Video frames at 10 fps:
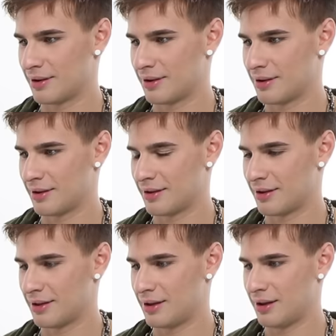so that it can
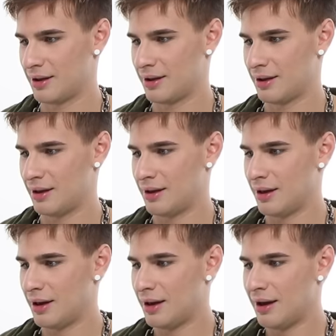show.
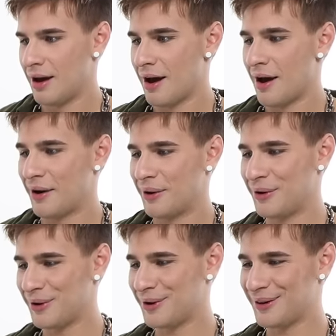
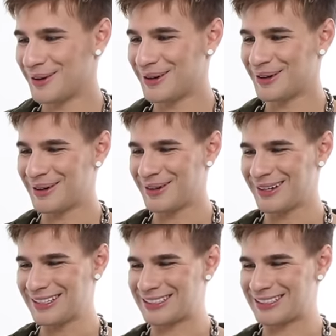Ooh,